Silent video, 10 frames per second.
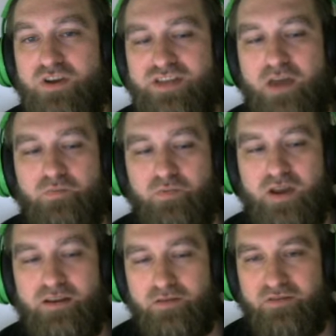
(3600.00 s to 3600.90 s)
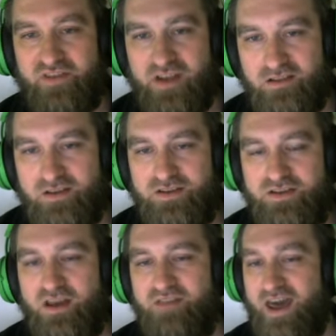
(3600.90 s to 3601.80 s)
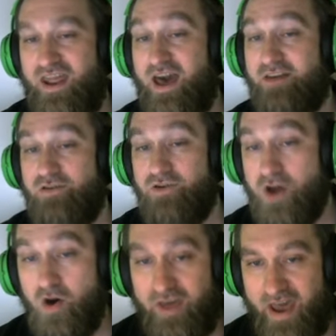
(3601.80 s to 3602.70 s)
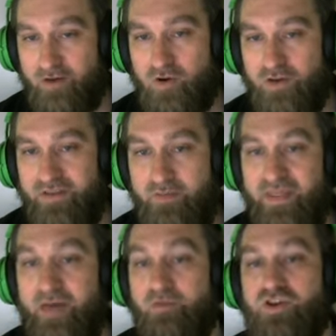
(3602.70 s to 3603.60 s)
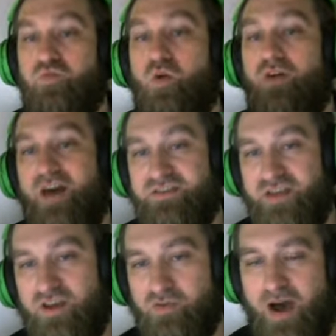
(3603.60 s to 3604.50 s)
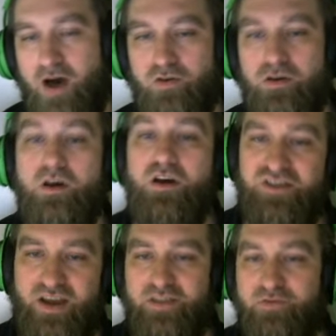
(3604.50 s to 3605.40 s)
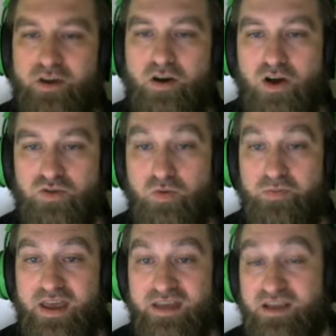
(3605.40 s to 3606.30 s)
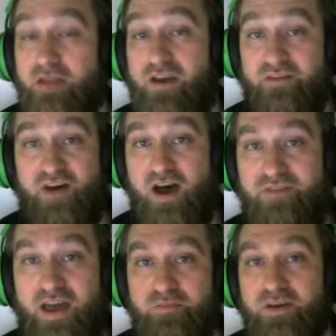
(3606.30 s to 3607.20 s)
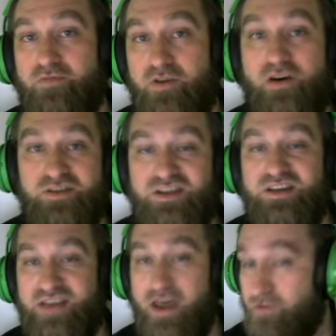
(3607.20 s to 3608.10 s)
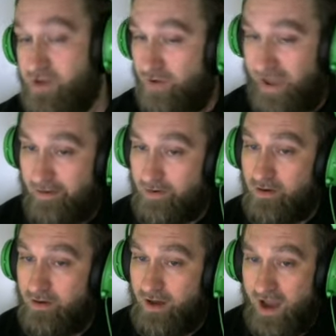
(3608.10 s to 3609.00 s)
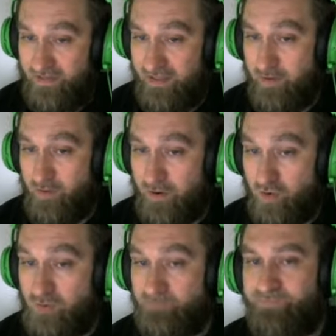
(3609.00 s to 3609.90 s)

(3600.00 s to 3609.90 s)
they would print vanillas that had no counter on them and they were just 1,000 extra power. So like a three cost would be instead of being a 5k, it'd be a three cost 6k with no counter. I think that'd be really cool.